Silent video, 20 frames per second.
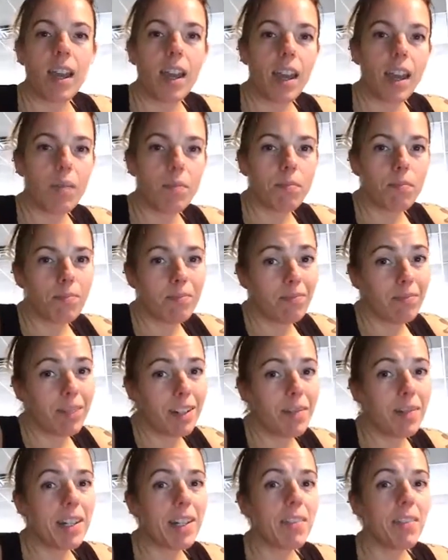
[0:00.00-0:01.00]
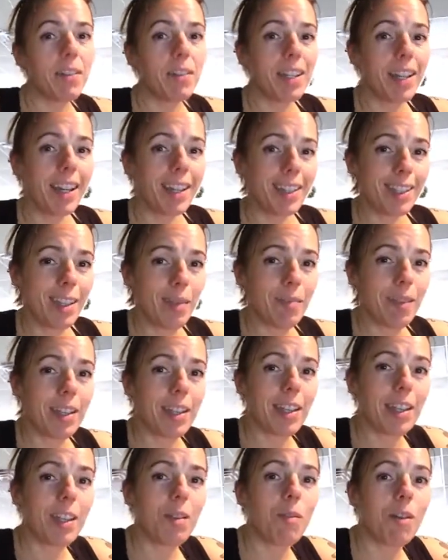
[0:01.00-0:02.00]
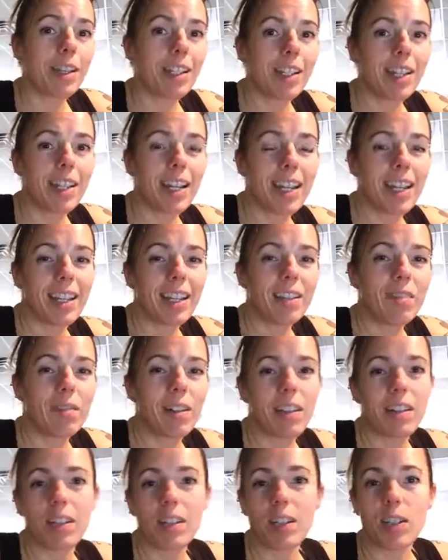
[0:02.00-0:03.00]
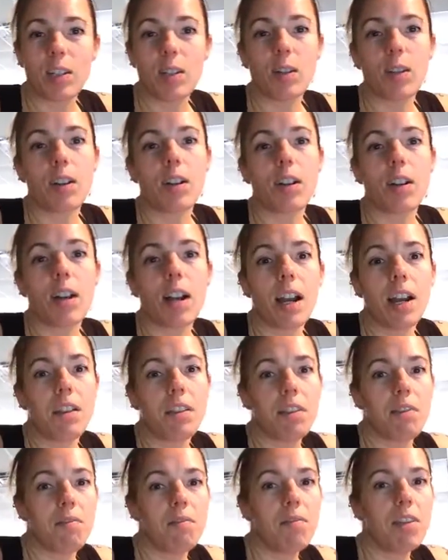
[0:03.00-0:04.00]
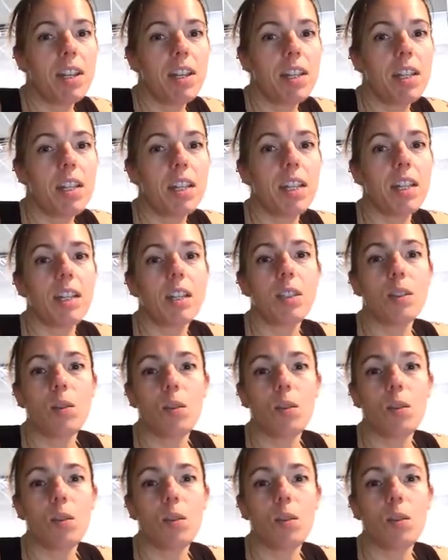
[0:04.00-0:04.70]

And pretty much everyone has something that they want to change, whether it's your health and fitness,